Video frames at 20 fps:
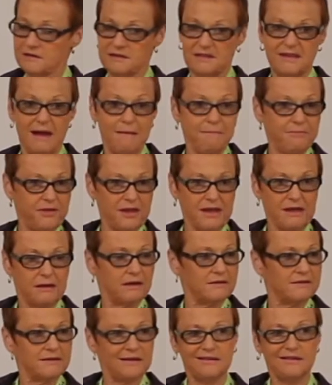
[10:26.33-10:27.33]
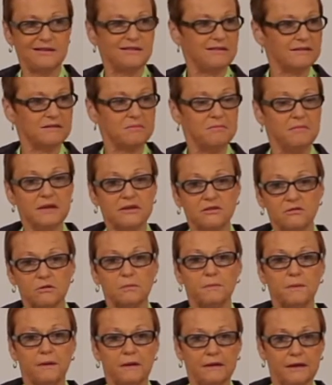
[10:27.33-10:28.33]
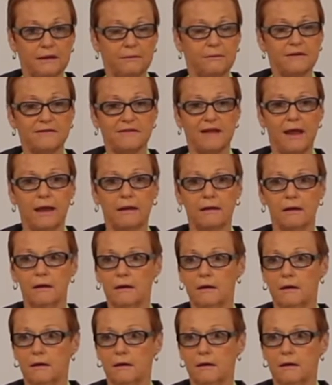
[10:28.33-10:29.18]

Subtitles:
something, because it's just miserable. It was like,